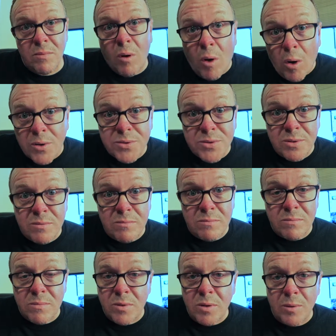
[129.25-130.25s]

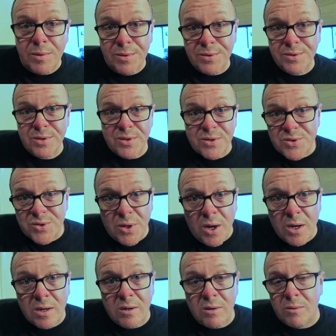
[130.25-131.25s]
awesome or whether it's going to
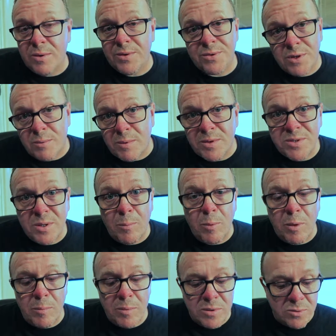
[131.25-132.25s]
suck or whether it's going to be
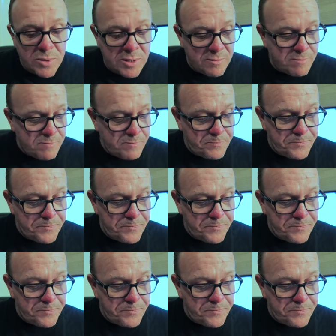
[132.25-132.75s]
somewhere in between.